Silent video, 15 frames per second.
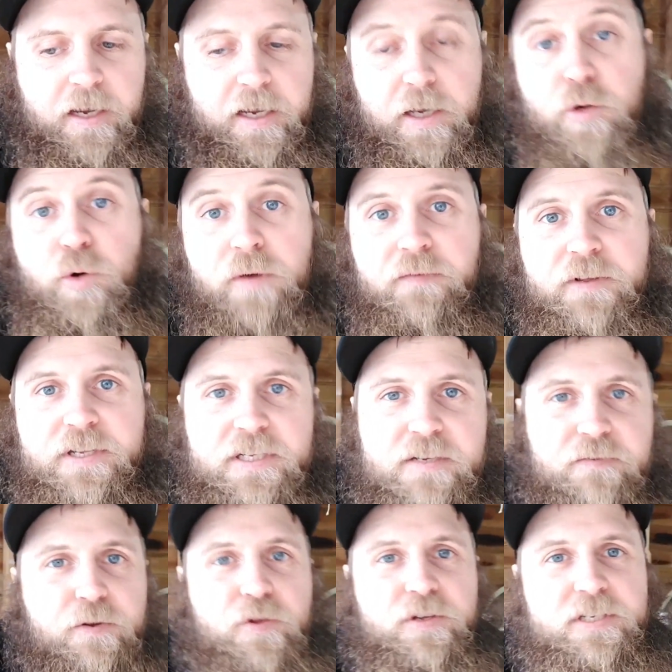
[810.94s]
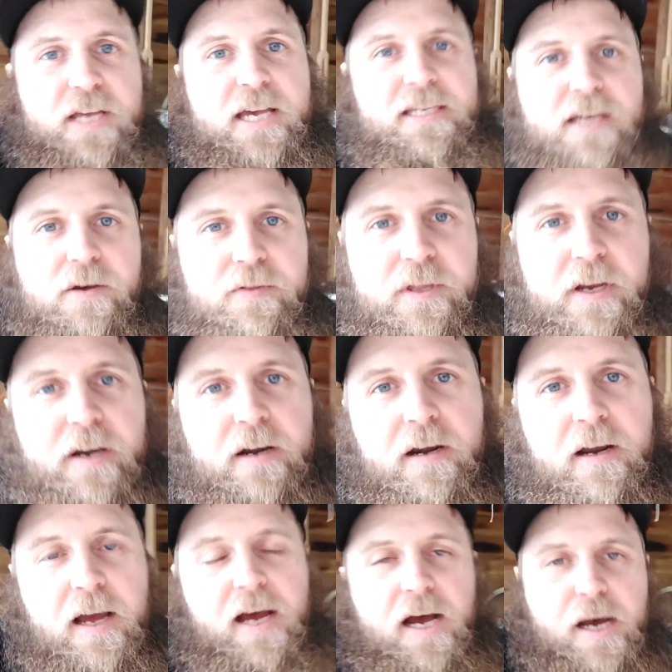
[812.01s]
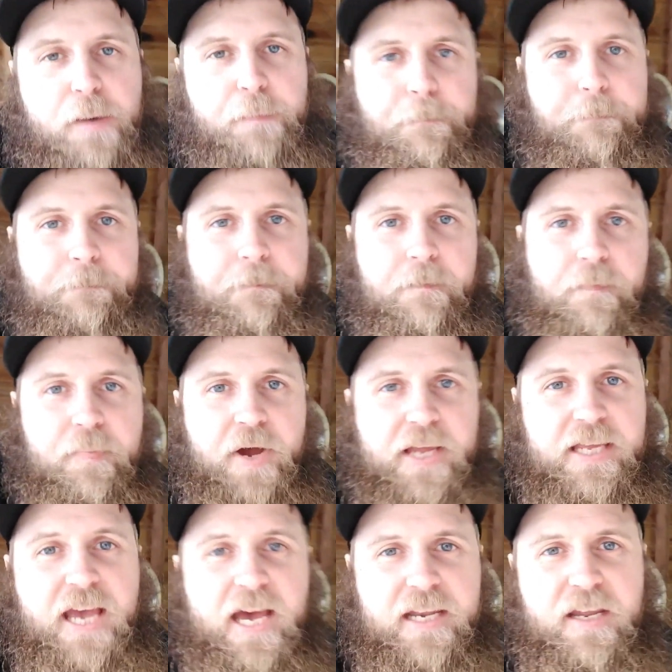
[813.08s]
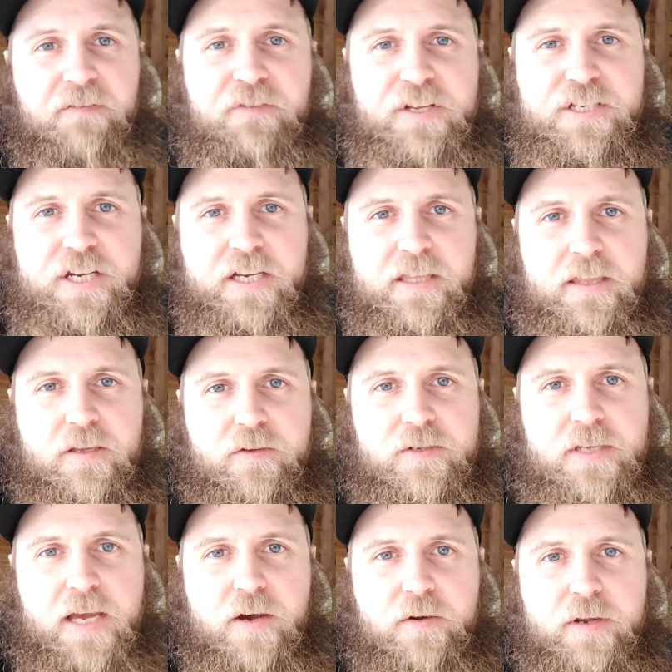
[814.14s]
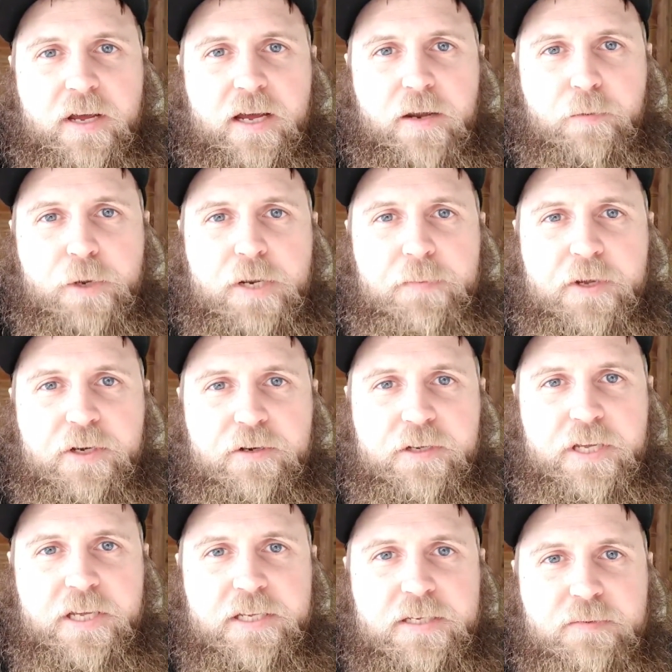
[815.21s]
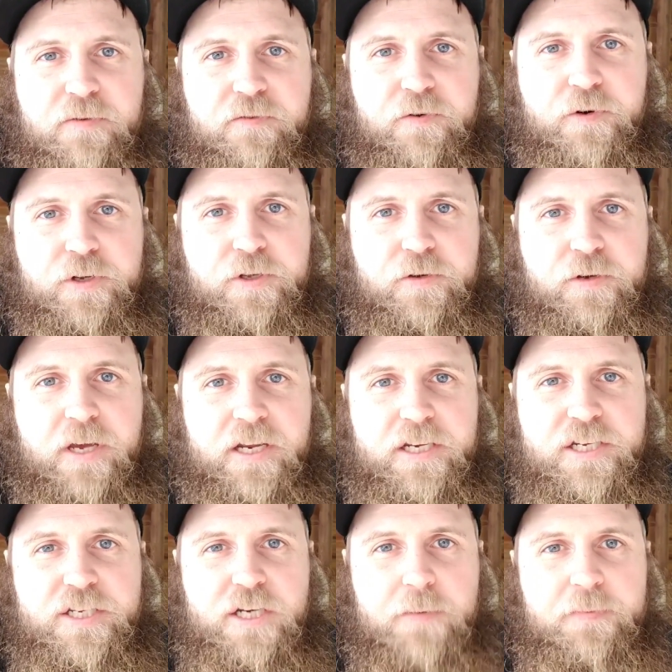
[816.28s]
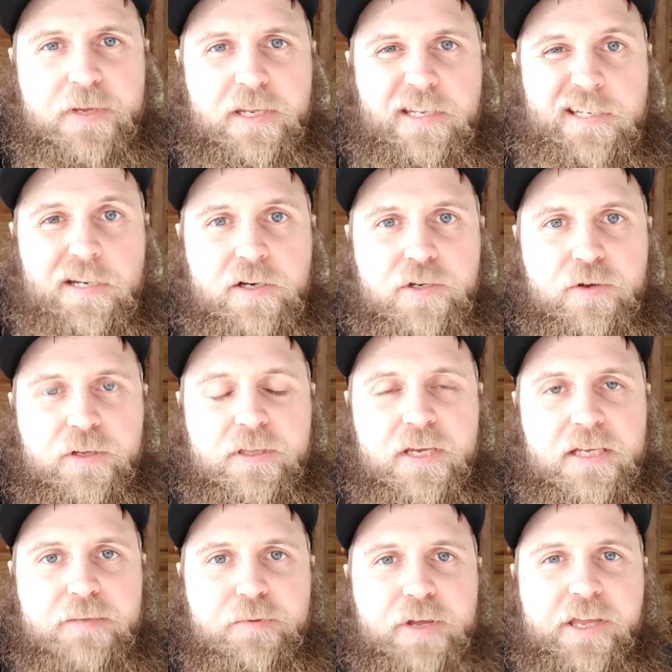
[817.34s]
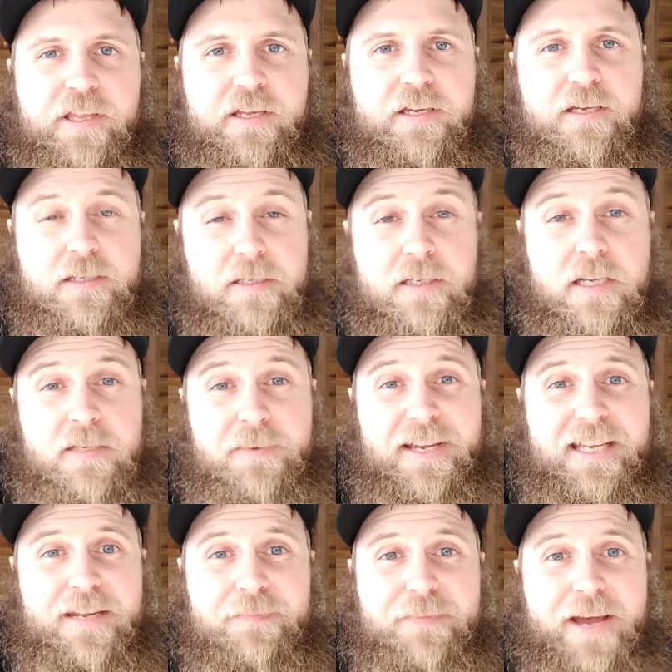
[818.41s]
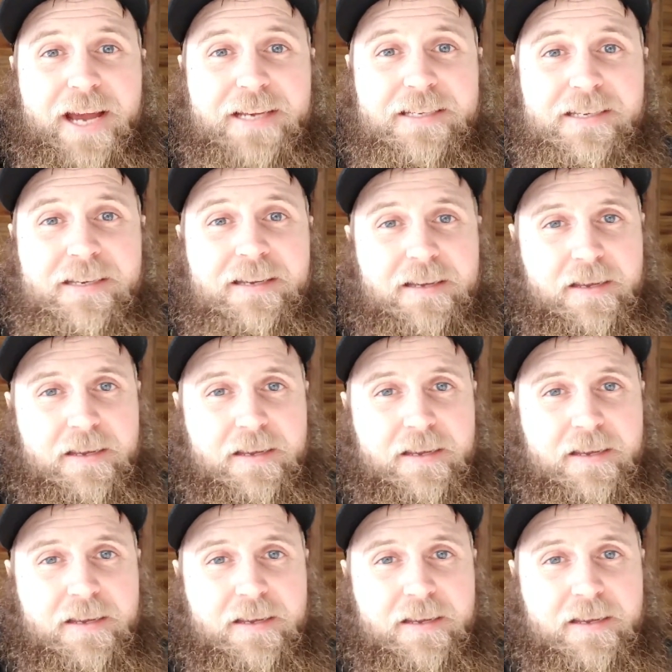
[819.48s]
equivalents for those guys out there. But yeah, definitely check those out. Read up on your yeast before you kind of just jump in and start doing things blindly, because it does make an impact.